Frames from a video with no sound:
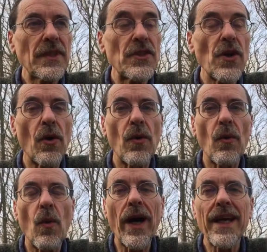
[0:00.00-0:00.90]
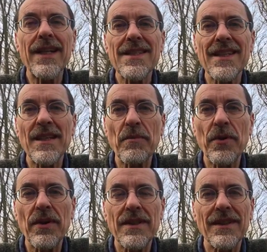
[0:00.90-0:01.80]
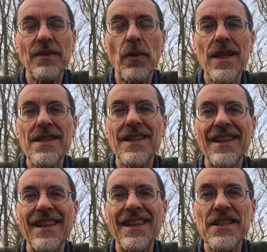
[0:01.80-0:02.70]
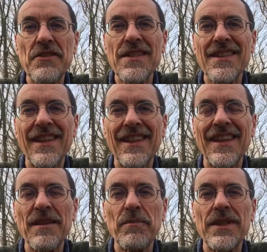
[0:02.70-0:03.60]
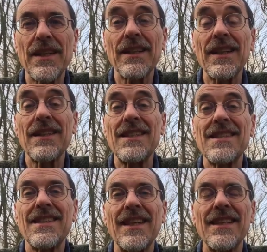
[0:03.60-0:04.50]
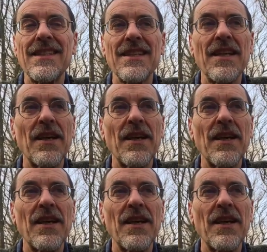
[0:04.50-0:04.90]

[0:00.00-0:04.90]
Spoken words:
So, why is it important? Why is it interesting, particularly these days?